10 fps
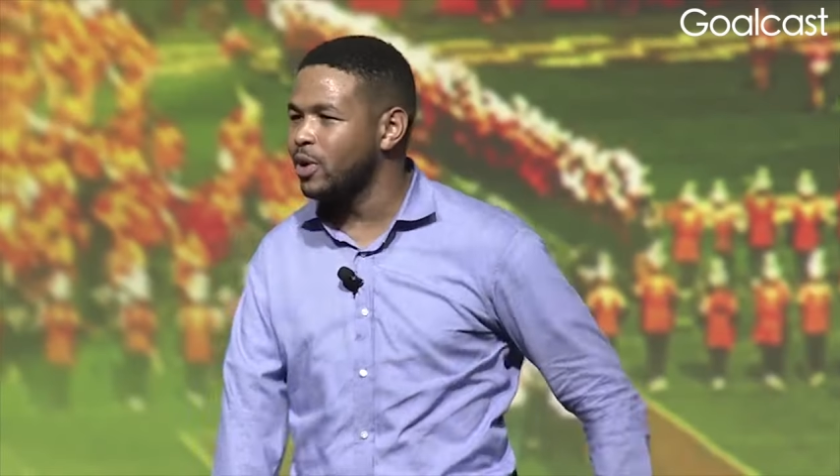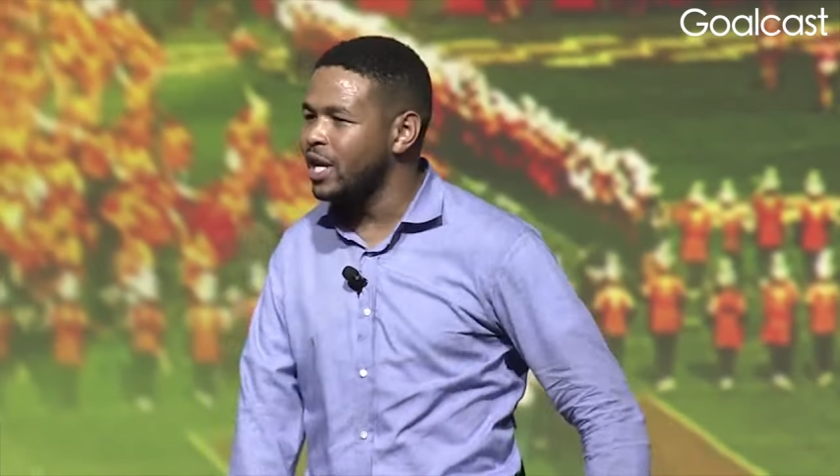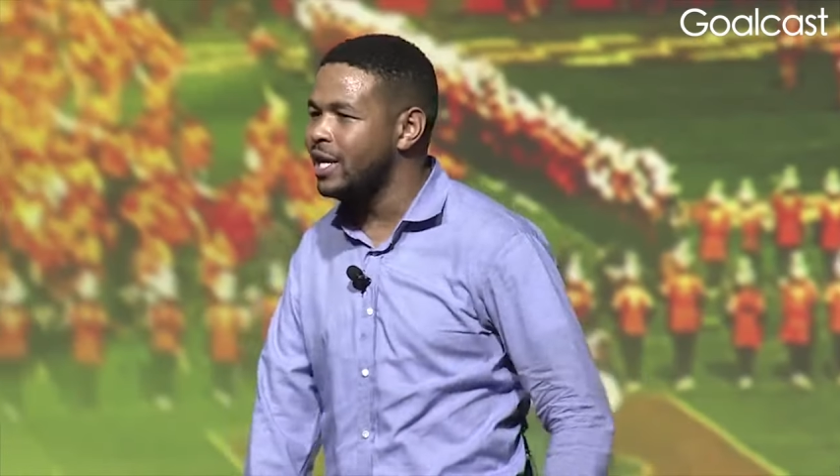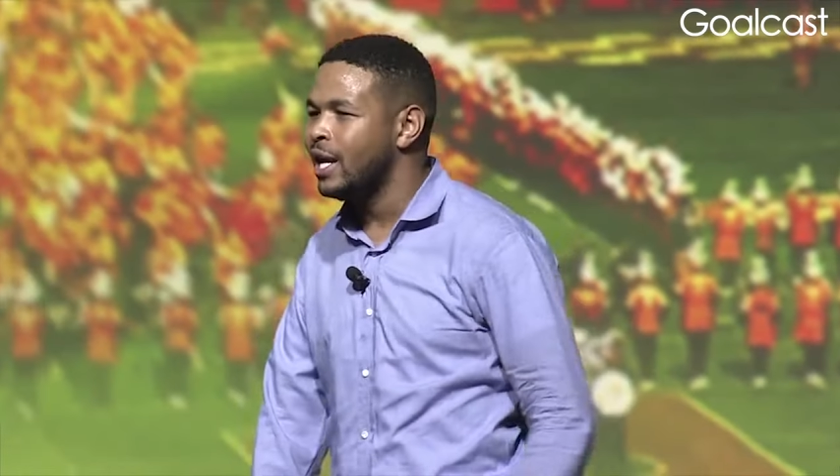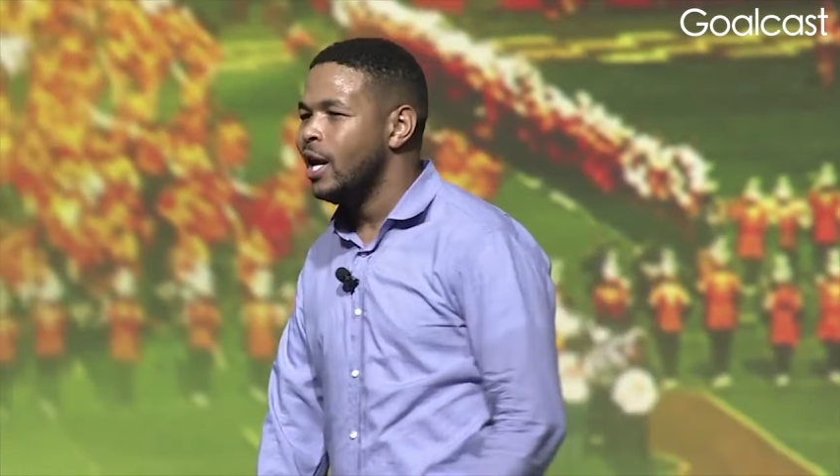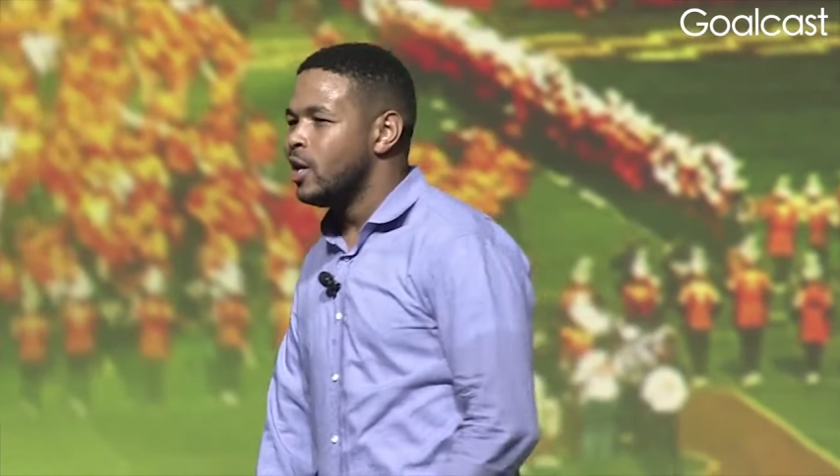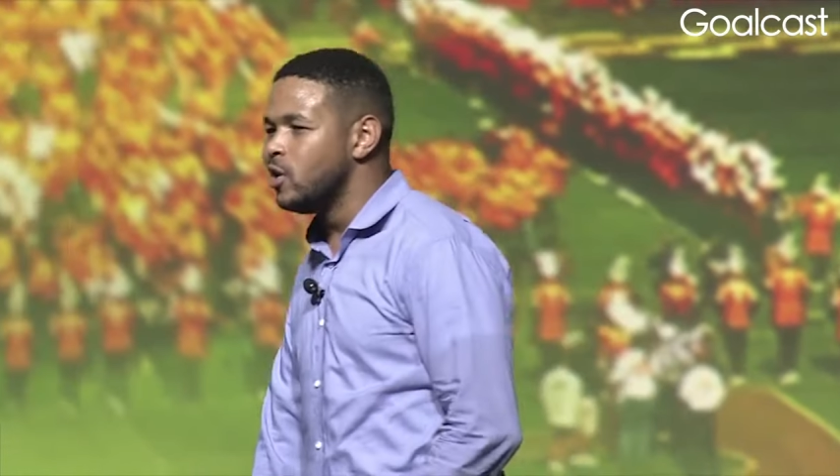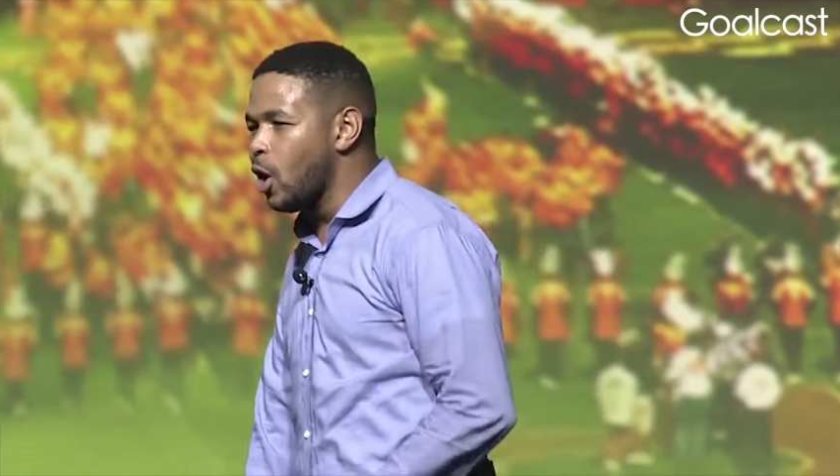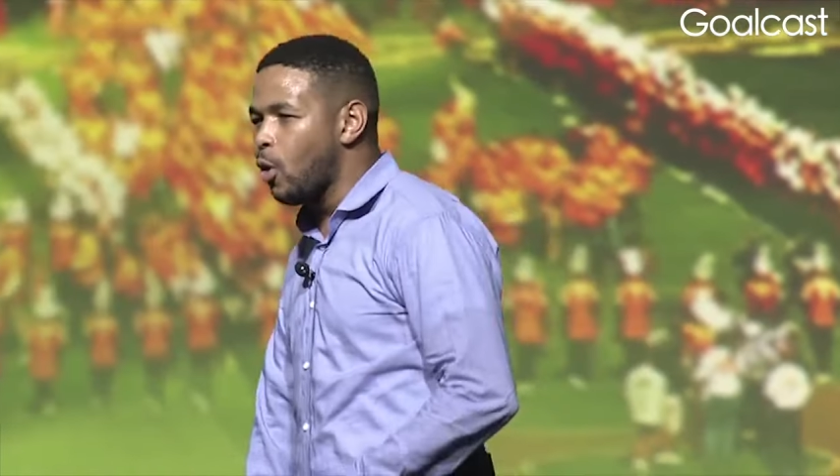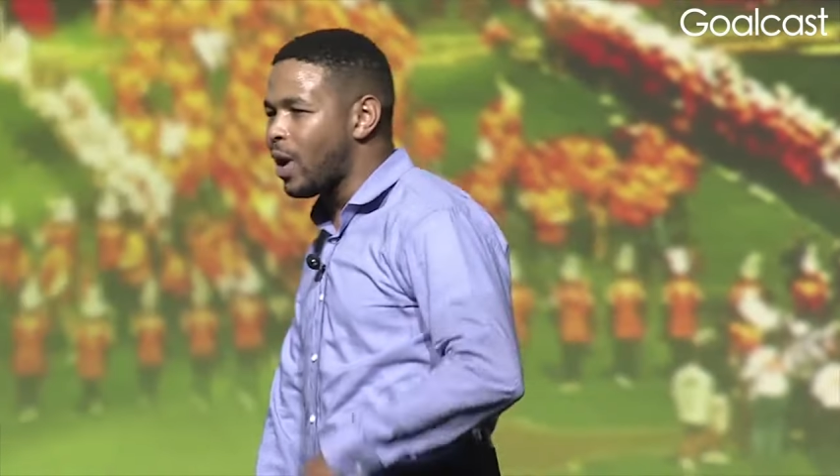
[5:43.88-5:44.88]
of people need,
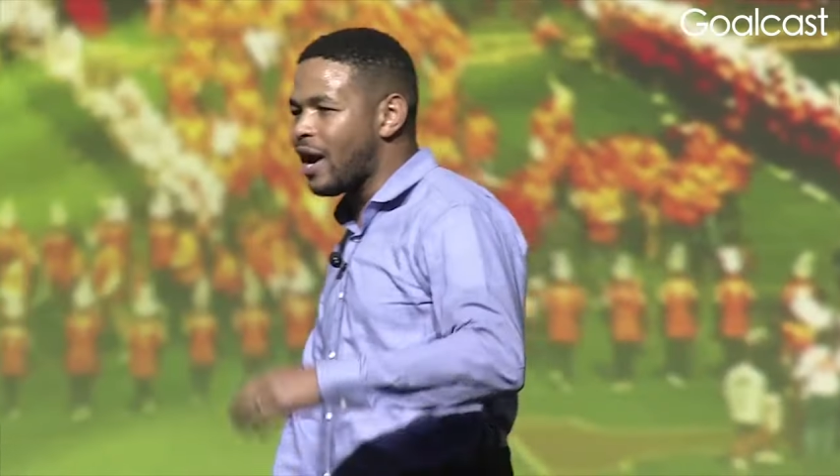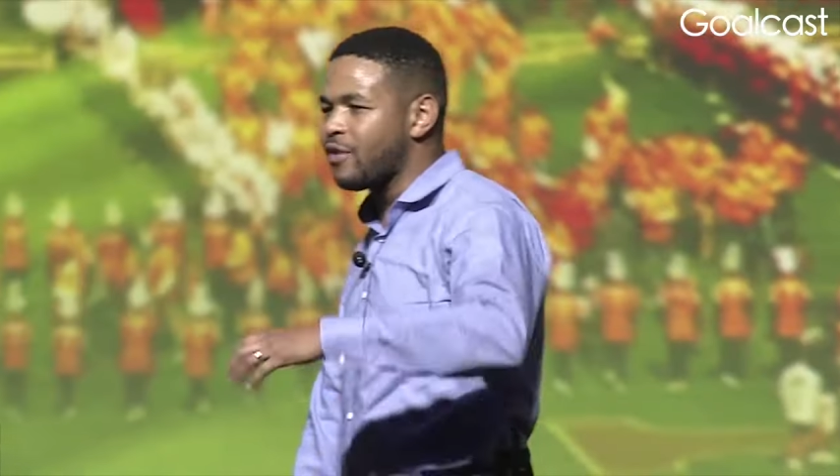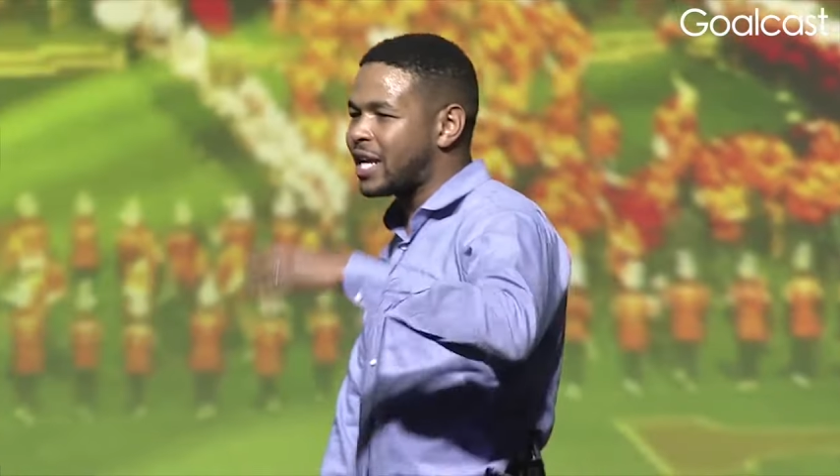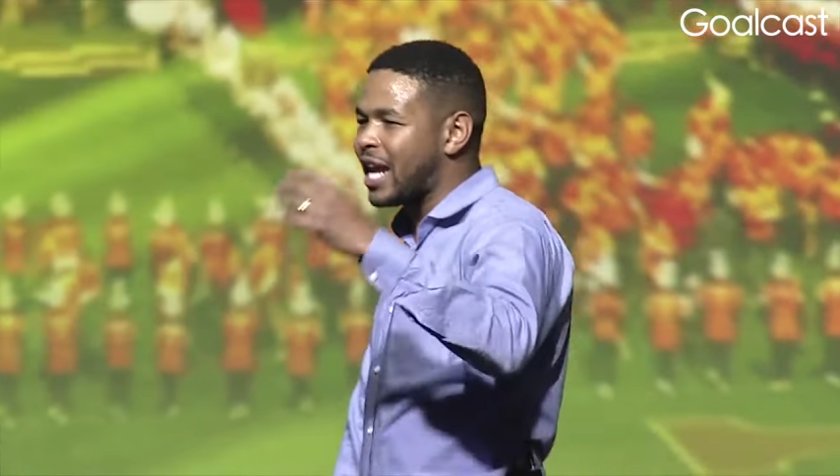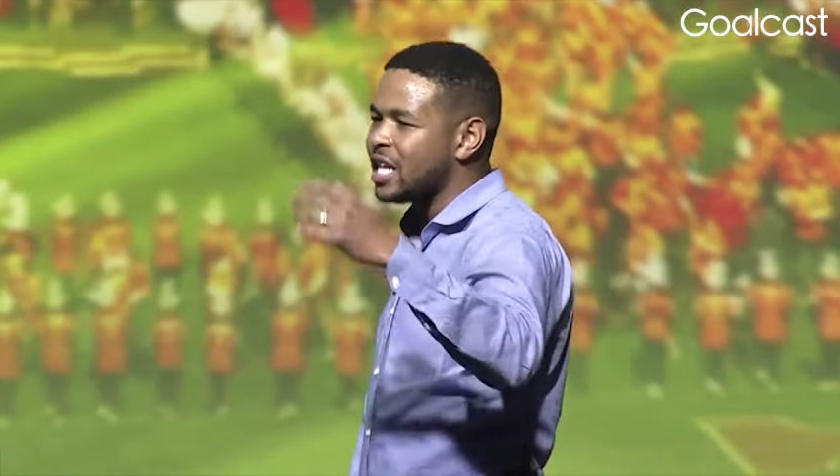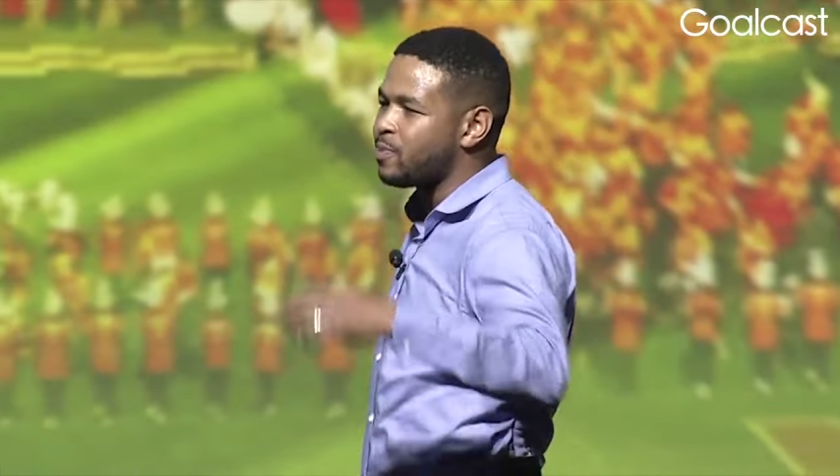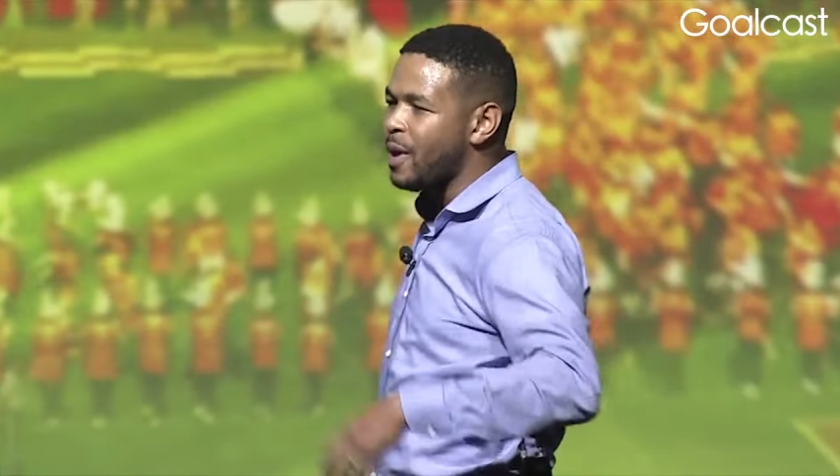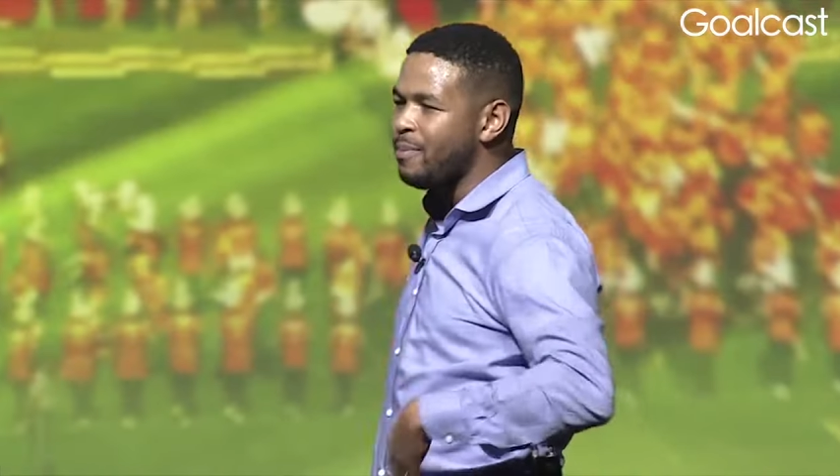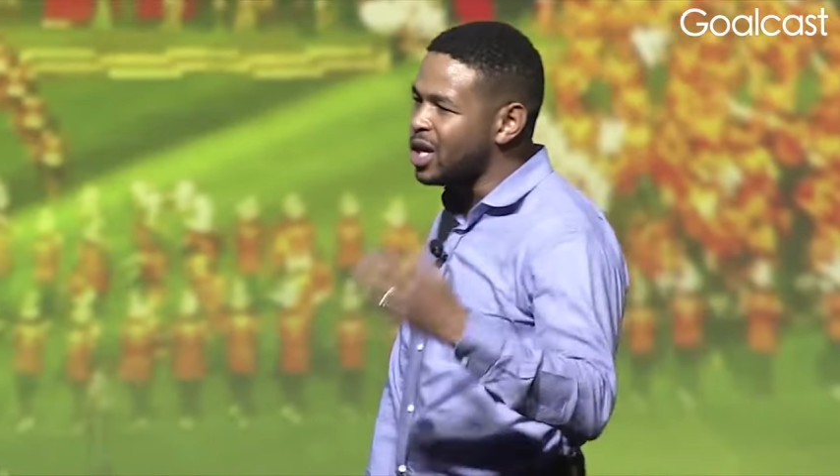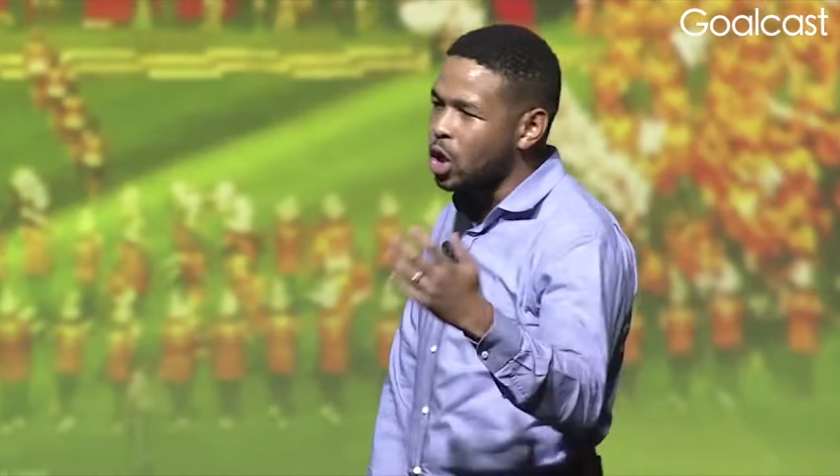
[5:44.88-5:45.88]
you know, whatever the
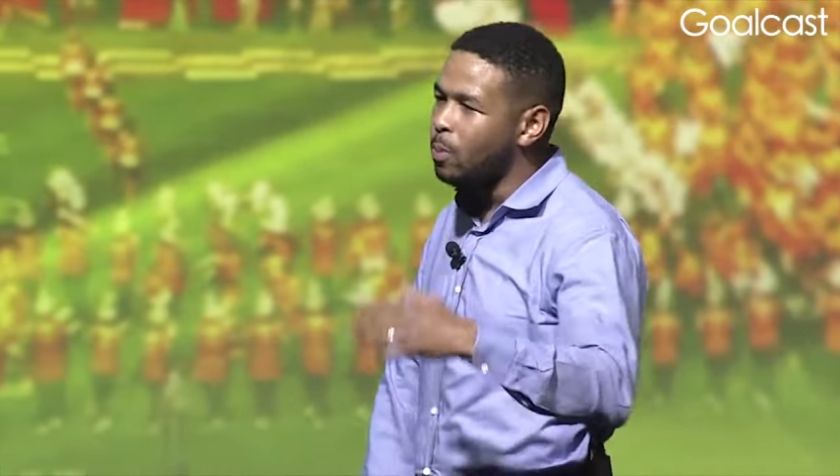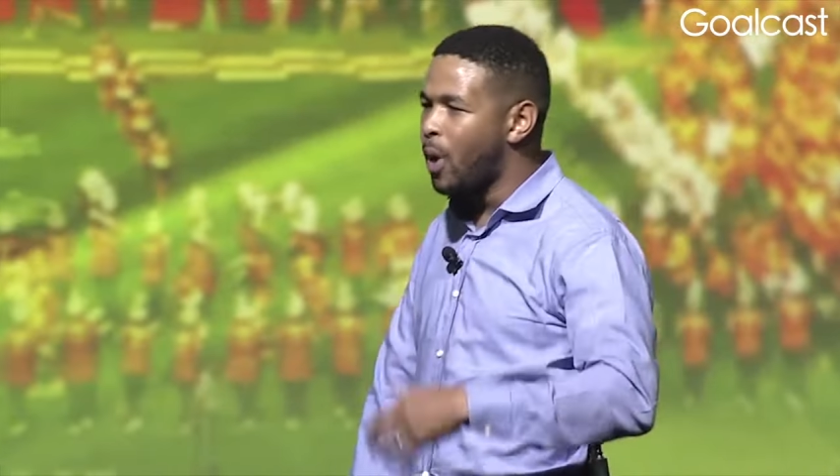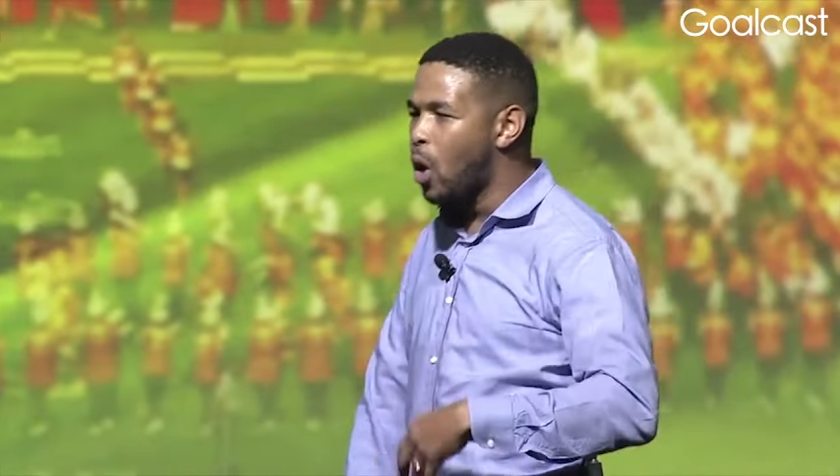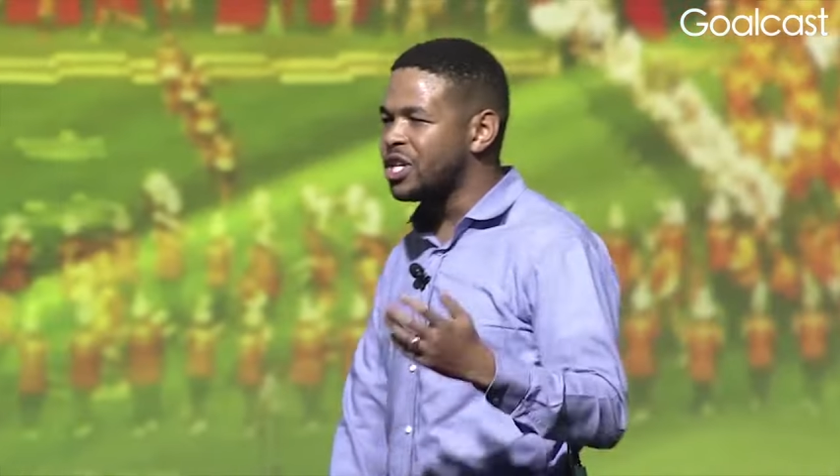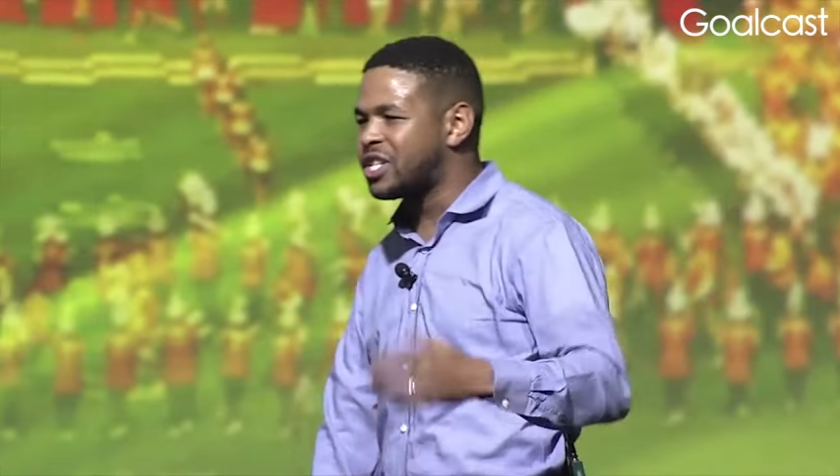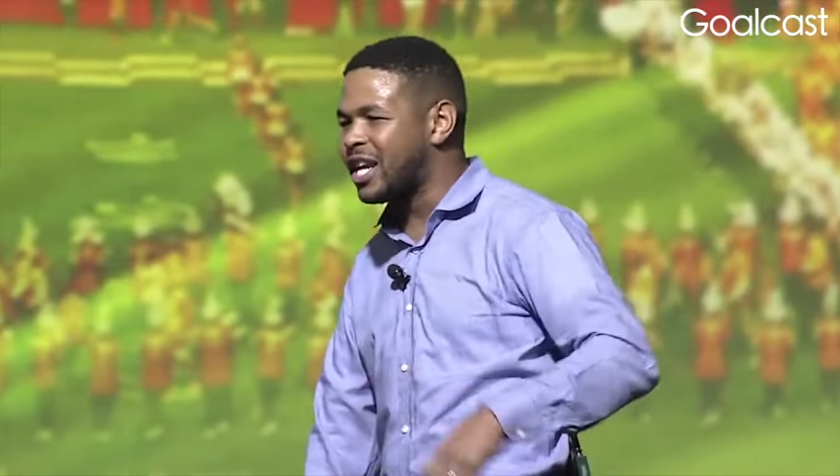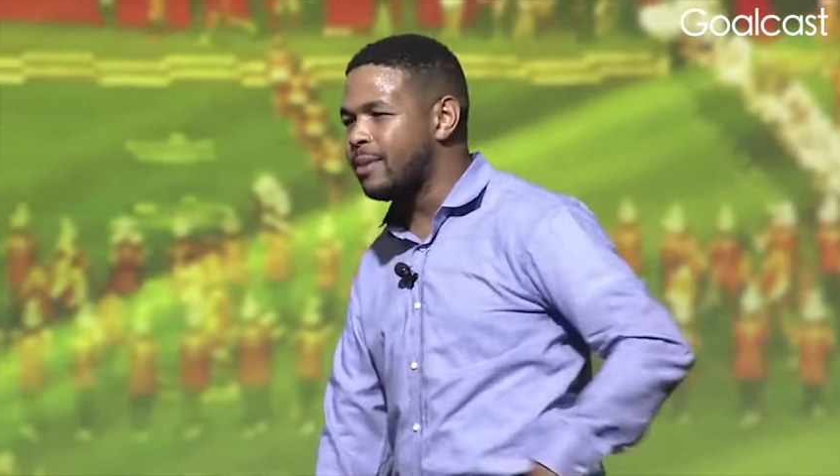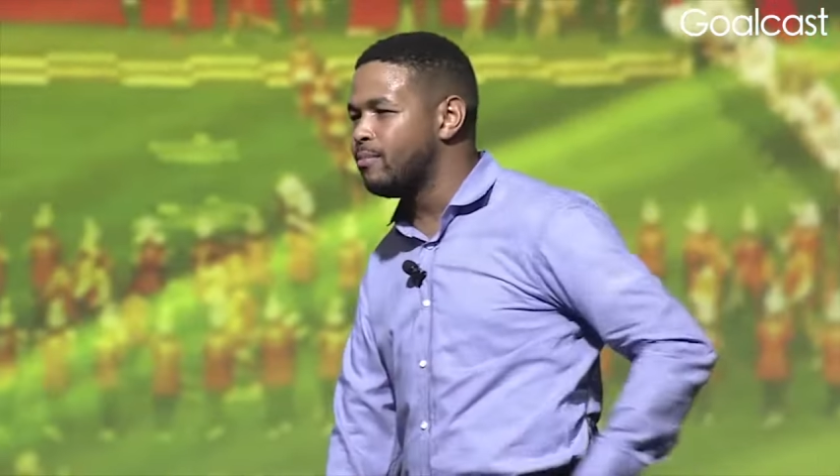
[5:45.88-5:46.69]
case may be, a little bonus